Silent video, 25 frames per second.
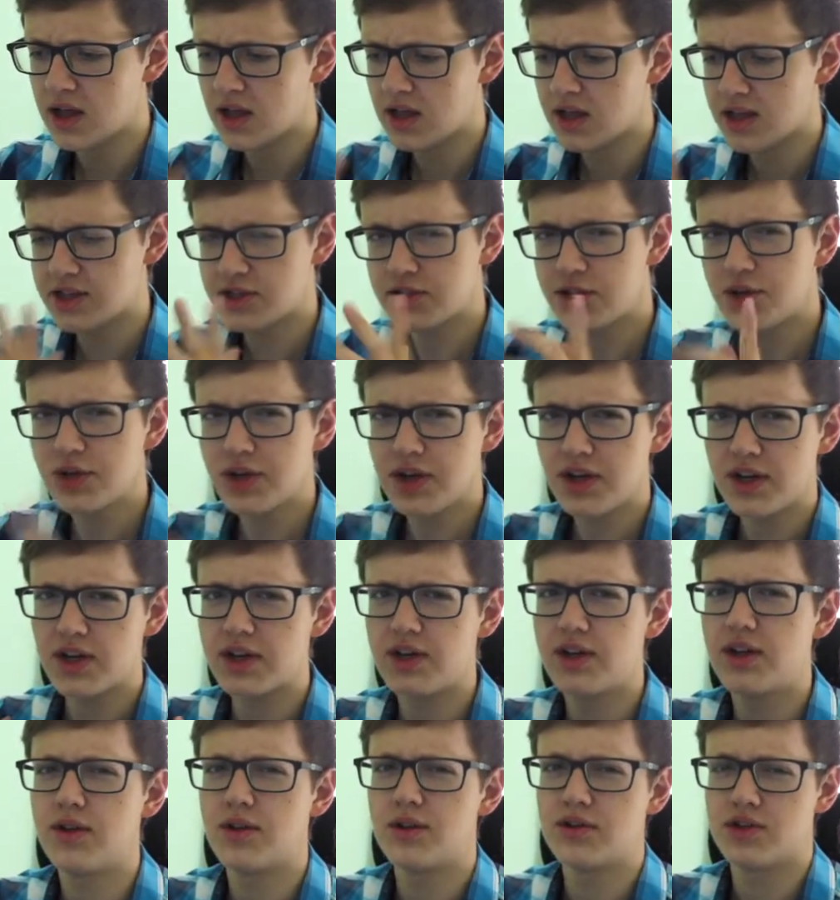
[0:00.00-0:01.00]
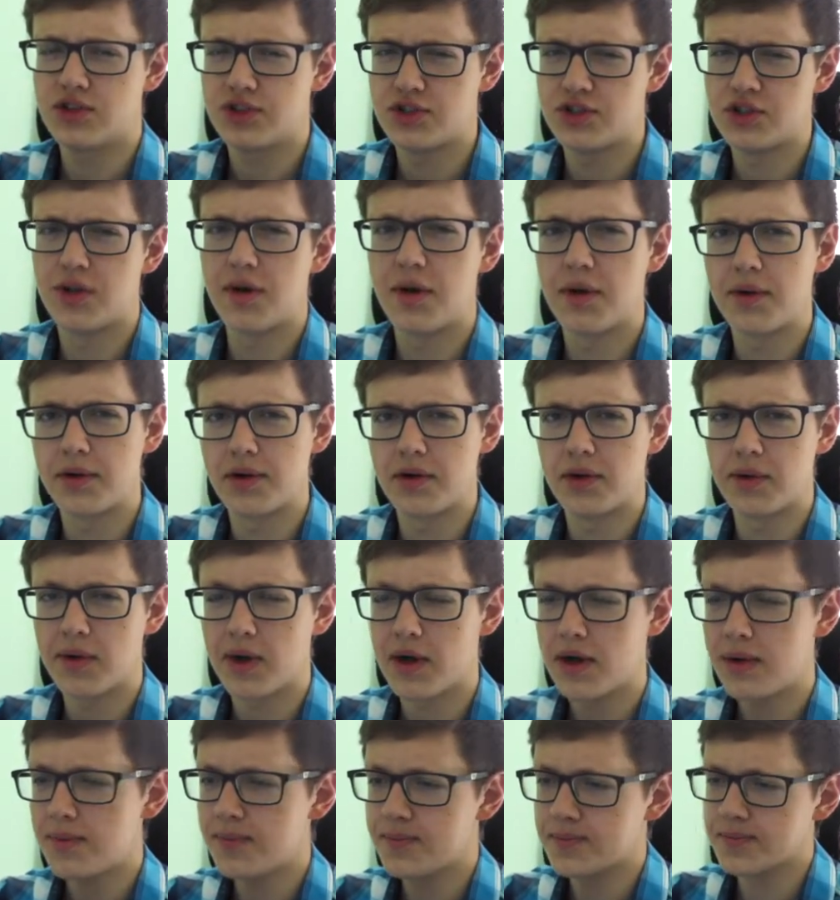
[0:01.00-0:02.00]
Let's look at another scenario,
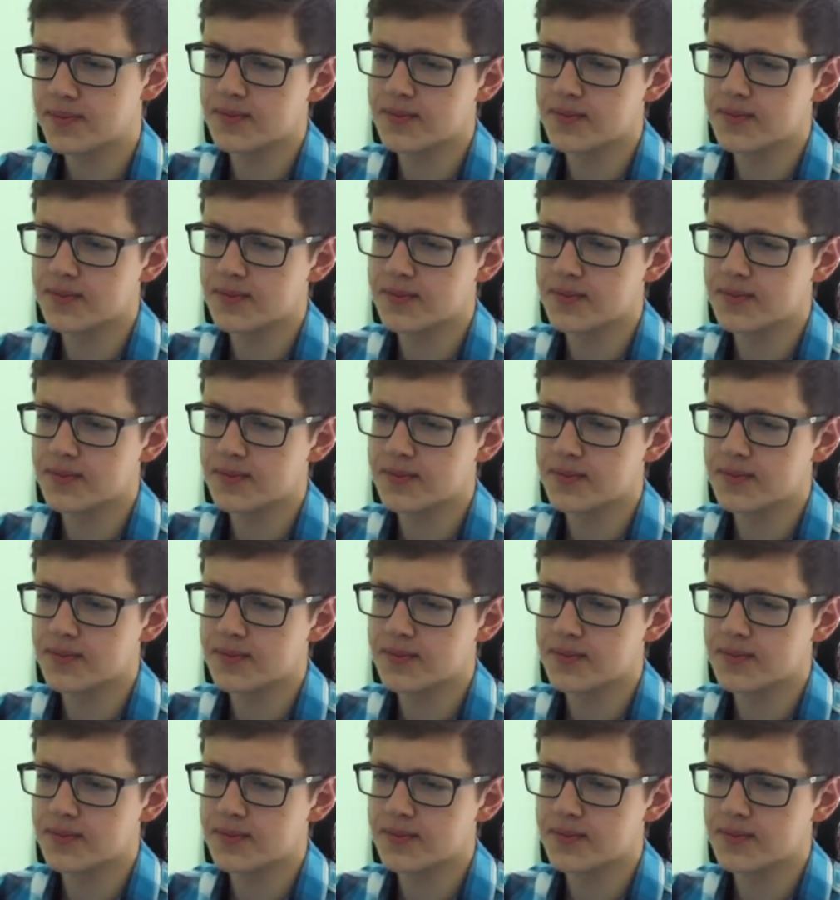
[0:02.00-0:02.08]
okay?